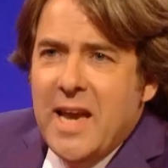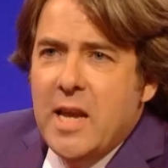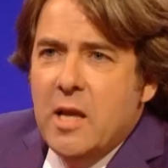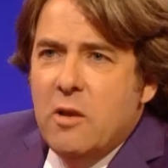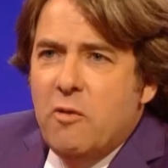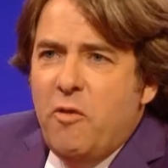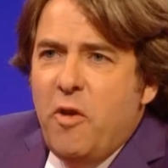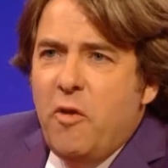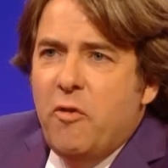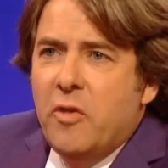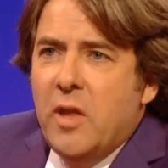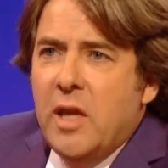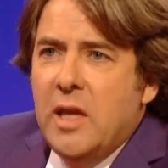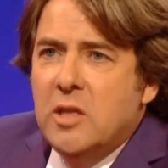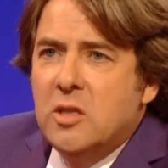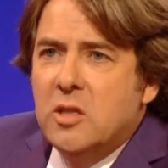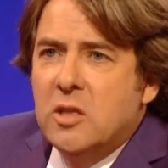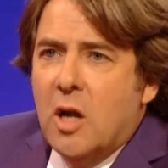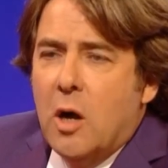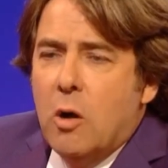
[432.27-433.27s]
15
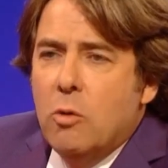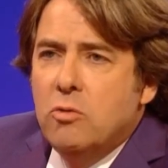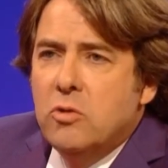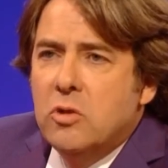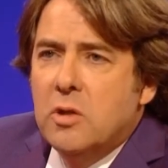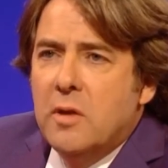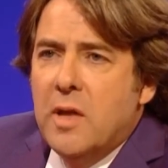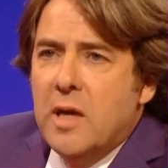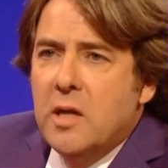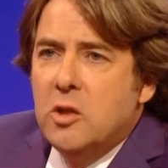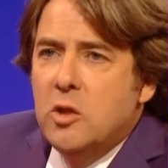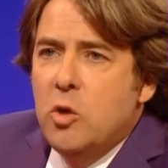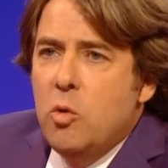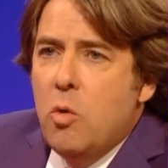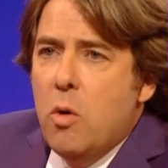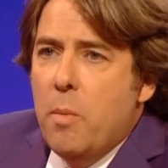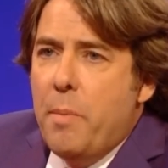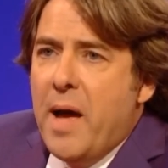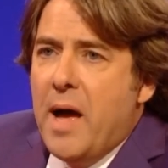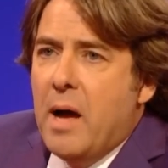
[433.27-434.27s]
stone, so that you were
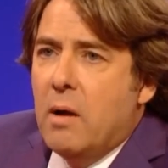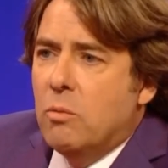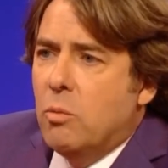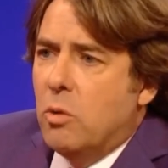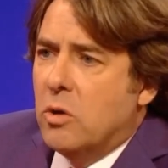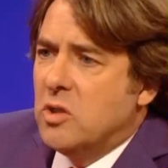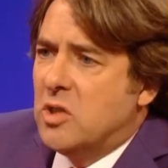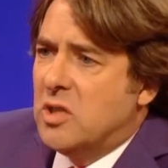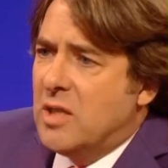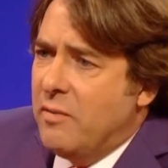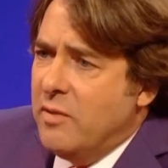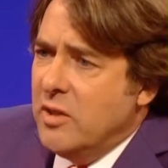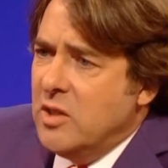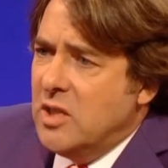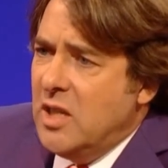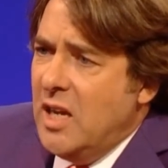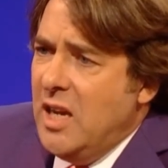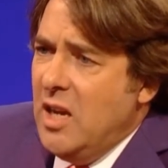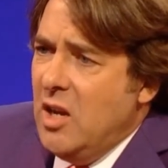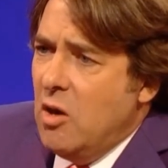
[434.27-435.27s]
about, what,
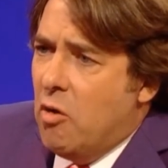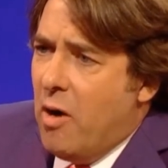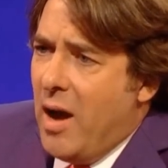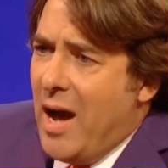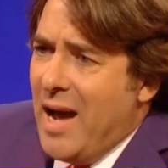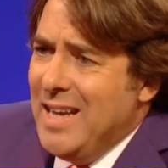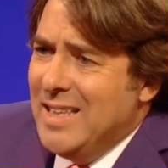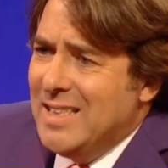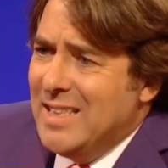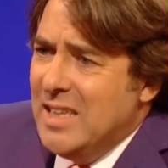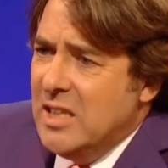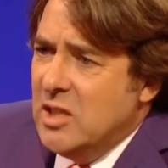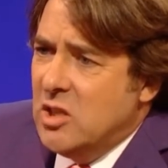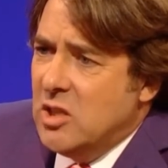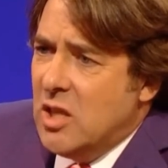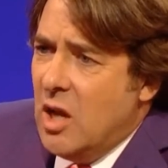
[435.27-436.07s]
17 or 18 stone?